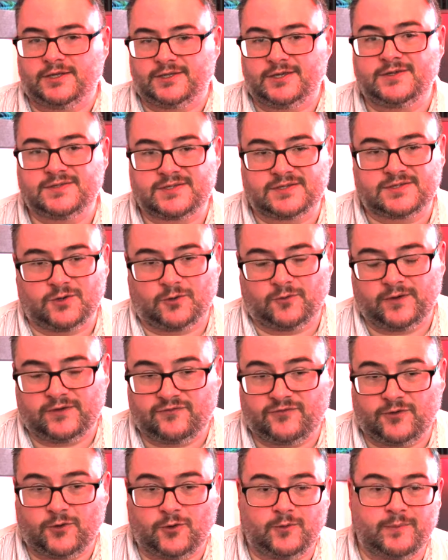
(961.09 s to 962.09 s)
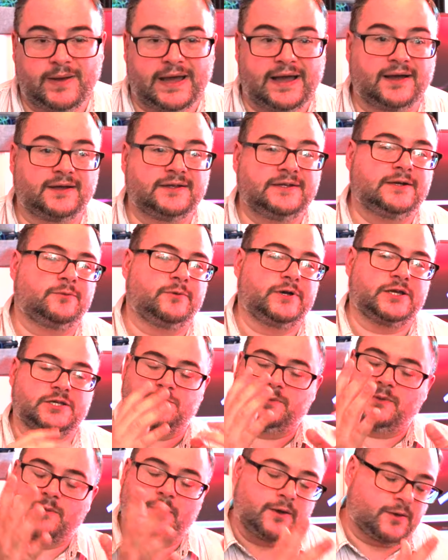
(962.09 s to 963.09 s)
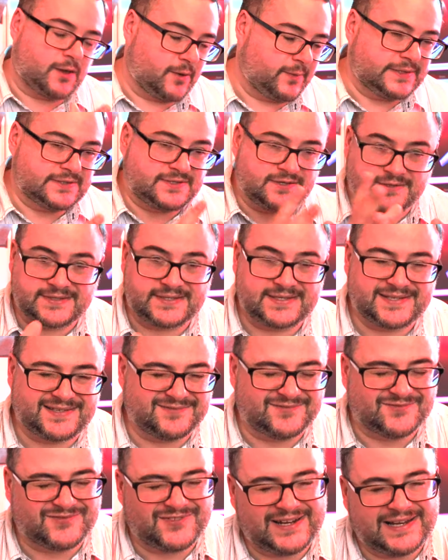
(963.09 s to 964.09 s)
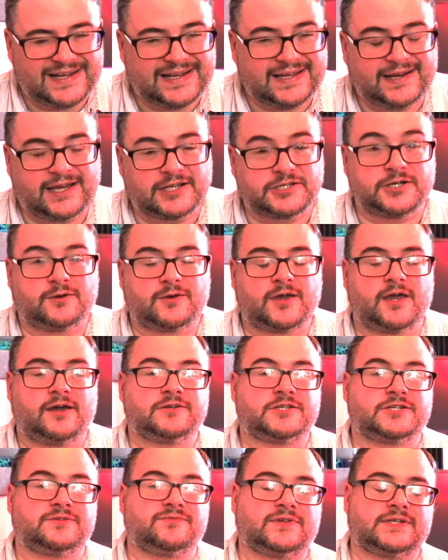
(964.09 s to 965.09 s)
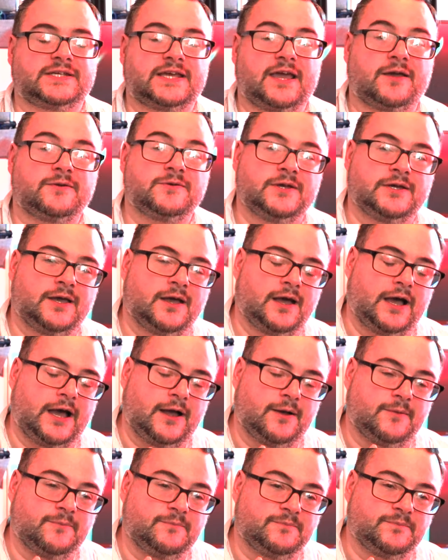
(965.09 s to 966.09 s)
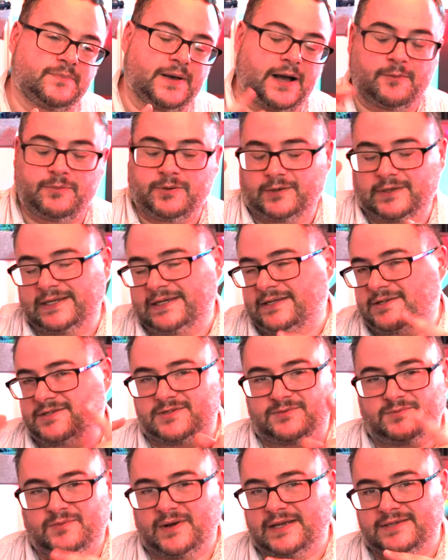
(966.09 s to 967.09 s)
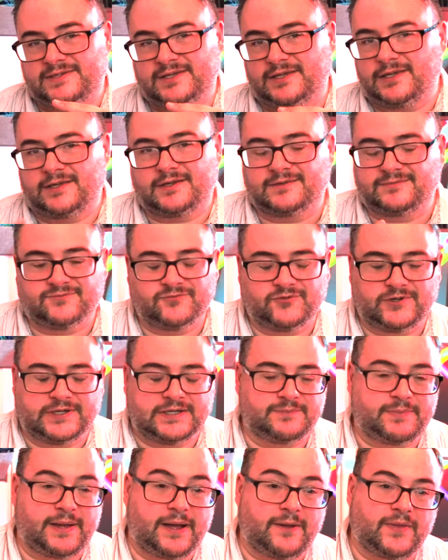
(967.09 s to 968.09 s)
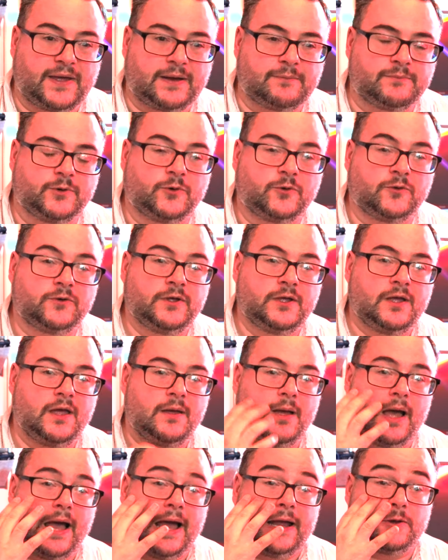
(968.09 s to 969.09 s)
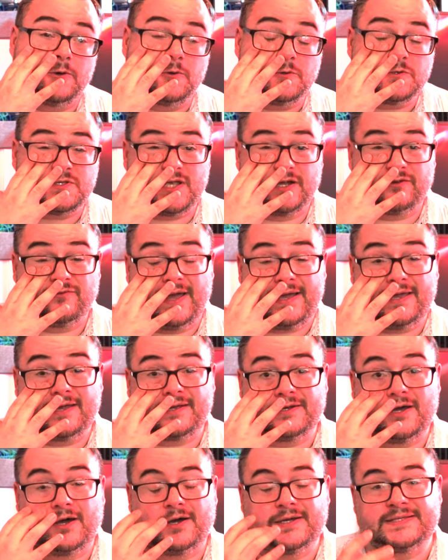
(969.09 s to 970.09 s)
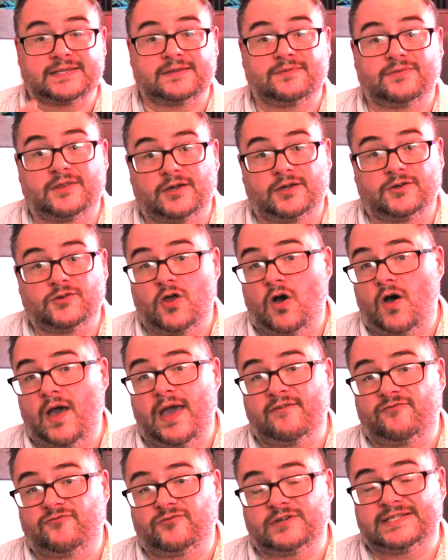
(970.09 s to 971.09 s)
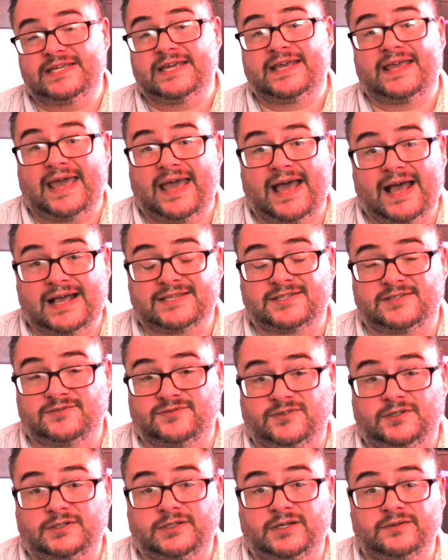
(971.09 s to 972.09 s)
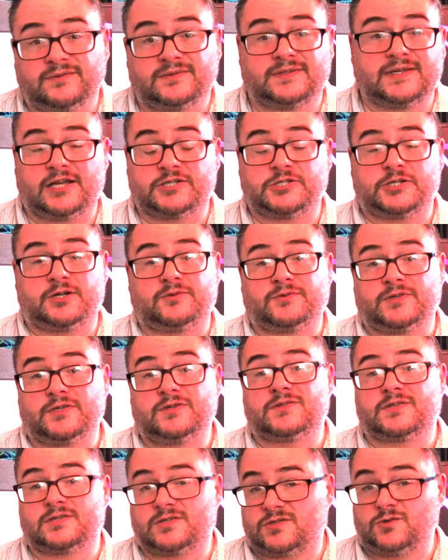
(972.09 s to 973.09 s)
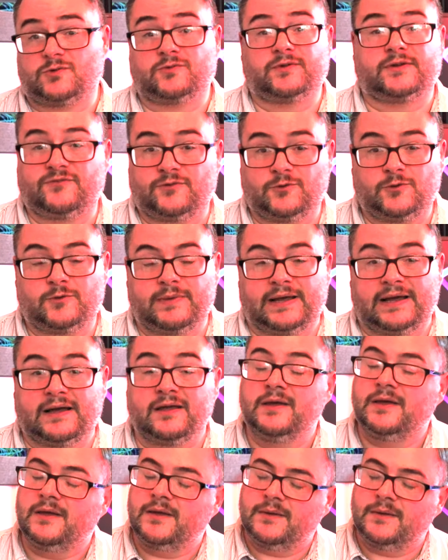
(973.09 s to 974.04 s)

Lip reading: user story format, which we won't go into because this isn't really an Agile coaching video, but I'll put a link somewhere so you can read about that more. And also recognizing that not every ticket has to follow the Agile user story format.